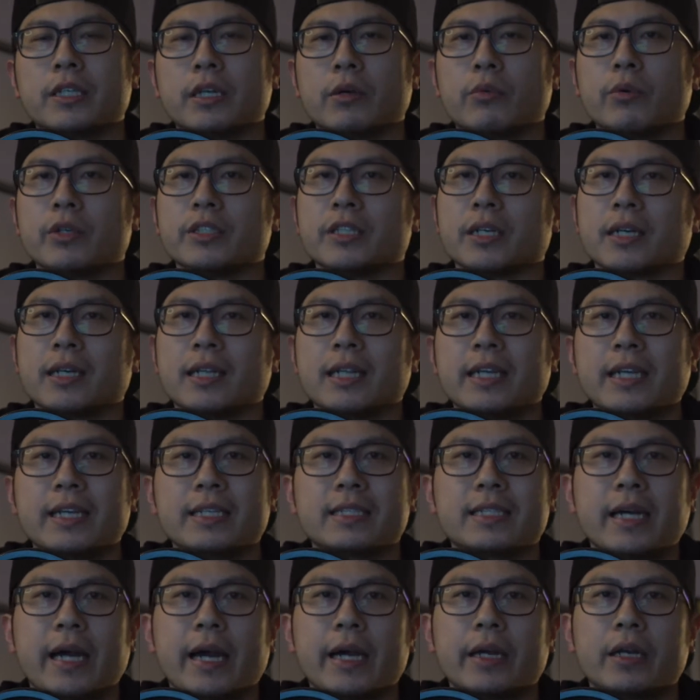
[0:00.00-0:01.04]
It was a clean
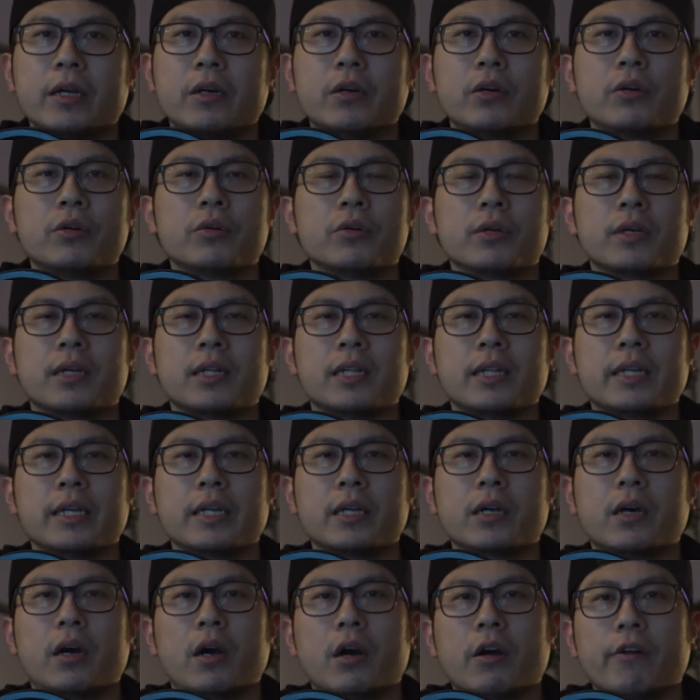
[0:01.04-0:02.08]
title, clean
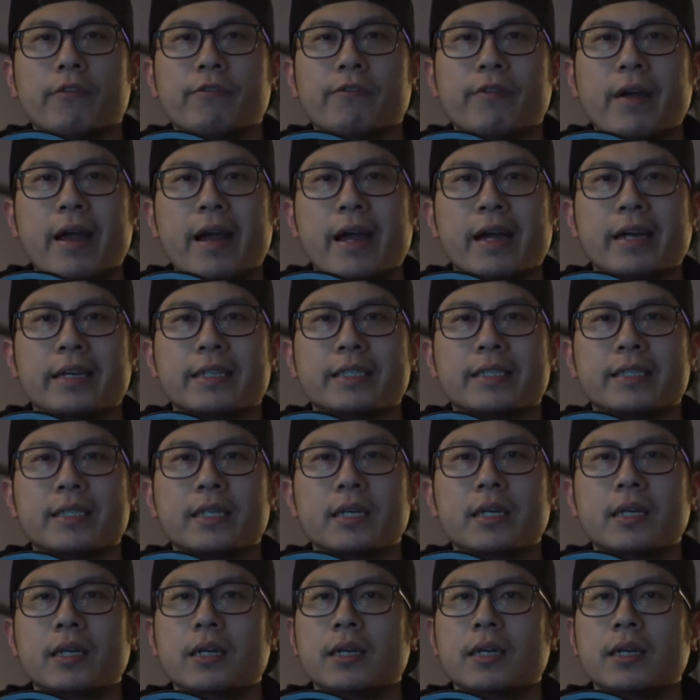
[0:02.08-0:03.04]
Carfax.